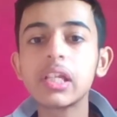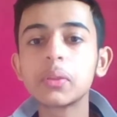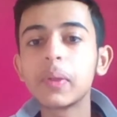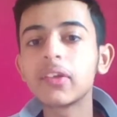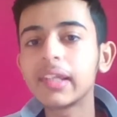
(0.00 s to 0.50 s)
So
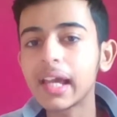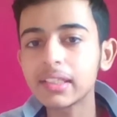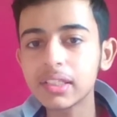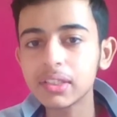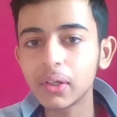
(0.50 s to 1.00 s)
when
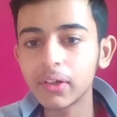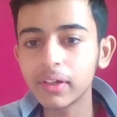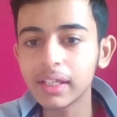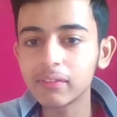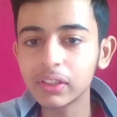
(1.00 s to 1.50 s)
relaxes is
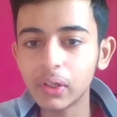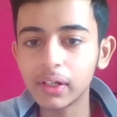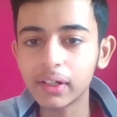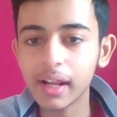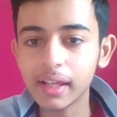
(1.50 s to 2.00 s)
already given,
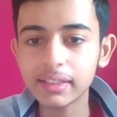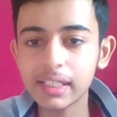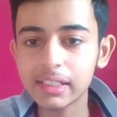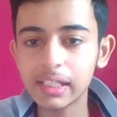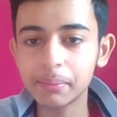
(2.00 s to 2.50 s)
contracts
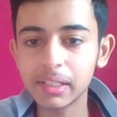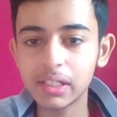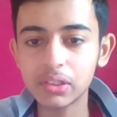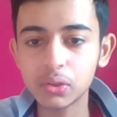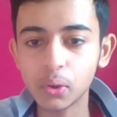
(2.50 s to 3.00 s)
get
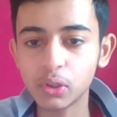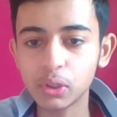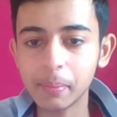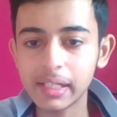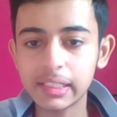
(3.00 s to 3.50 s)
eliminated
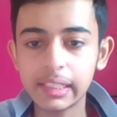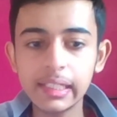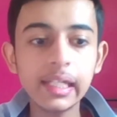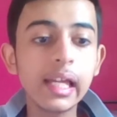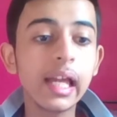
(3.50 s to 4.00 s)

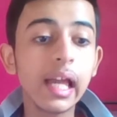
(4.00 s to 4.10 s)
automatically.